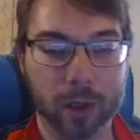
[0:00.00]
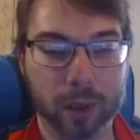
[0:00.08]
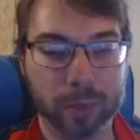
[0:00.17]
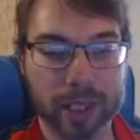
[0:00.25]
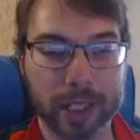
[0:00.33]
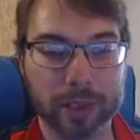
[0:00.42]

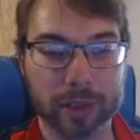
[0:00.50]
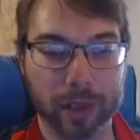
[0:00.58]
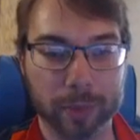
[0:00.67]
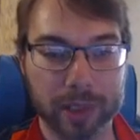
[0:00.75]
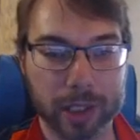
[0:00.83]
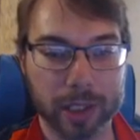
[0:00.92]
Or be
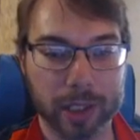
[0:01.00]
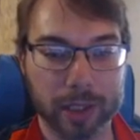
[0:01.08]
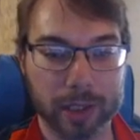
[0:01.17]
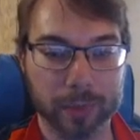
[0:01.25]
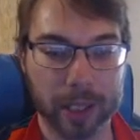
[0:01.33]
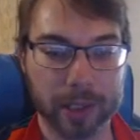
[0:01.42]
interrupted,
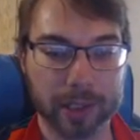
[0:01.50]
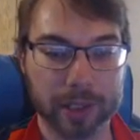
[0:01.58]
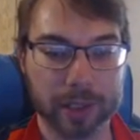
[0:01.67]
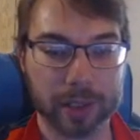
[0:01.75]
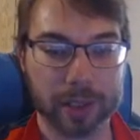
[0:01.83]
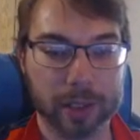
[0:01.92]

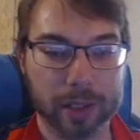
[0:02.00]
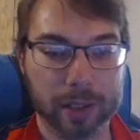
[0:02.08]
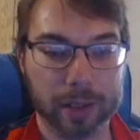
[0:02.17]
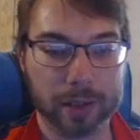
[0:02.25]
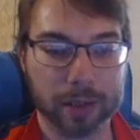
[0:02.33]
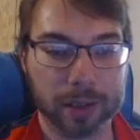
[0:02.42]
depends.
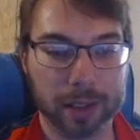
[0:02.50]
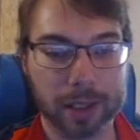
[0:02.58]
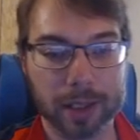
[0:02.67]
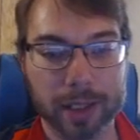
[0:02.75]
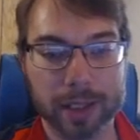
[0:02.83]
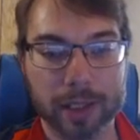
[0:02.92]

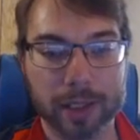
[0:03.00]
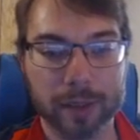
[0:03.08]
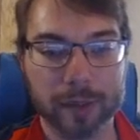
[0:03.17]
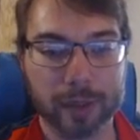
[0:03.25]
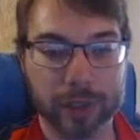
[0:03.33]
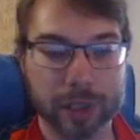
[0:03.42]
Luckily, Neos
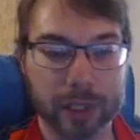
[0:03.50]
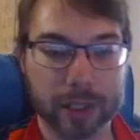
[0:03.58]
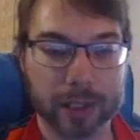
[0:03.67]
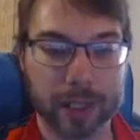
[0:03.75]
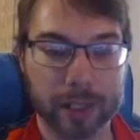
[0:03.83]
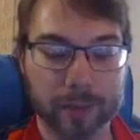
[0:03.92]
Fusion
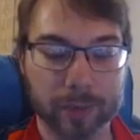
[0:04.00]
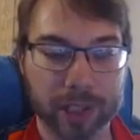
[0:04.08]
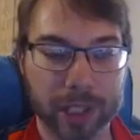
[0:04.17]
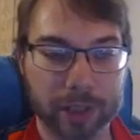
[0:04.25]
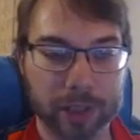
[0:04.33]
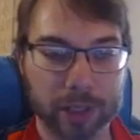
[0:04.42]
does have
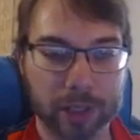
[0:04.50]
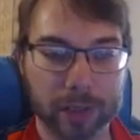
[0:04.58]
protection